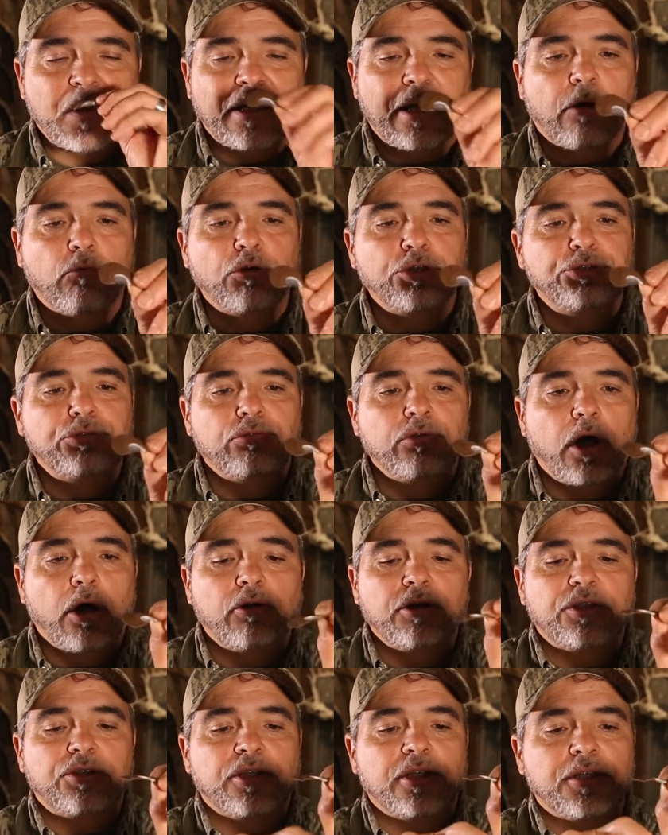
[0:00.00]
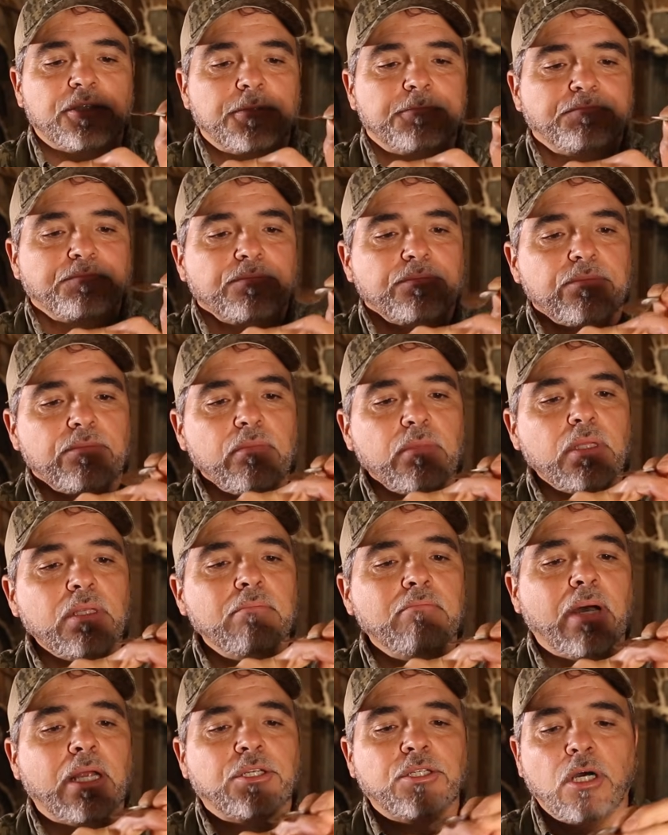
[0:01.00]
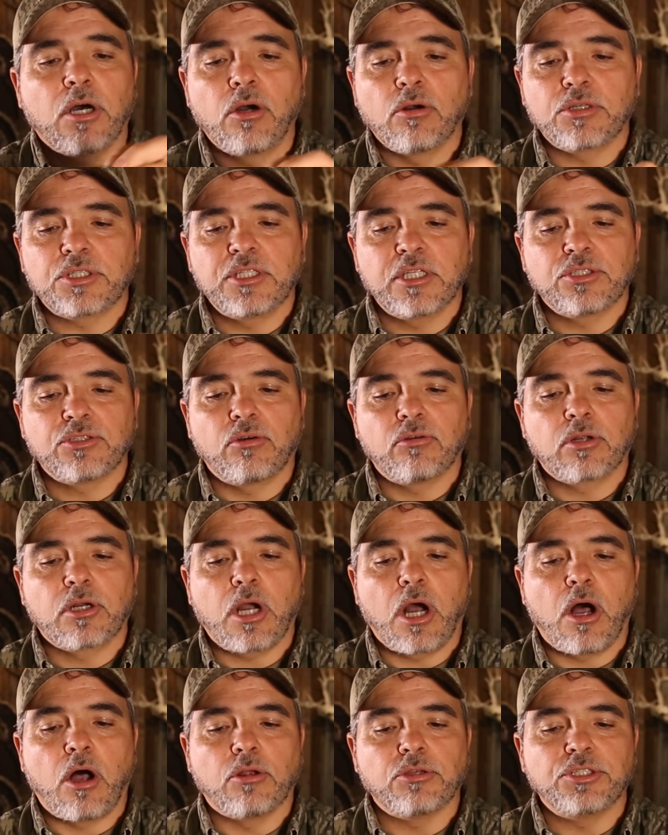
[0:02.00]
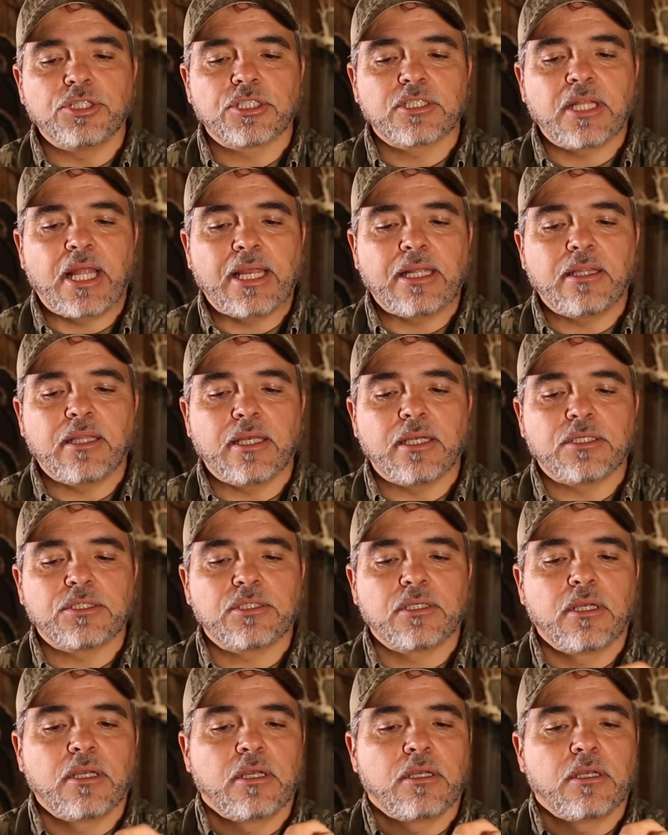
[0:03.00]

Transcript: Now what you'll notice is my tongue sits on the call just like this.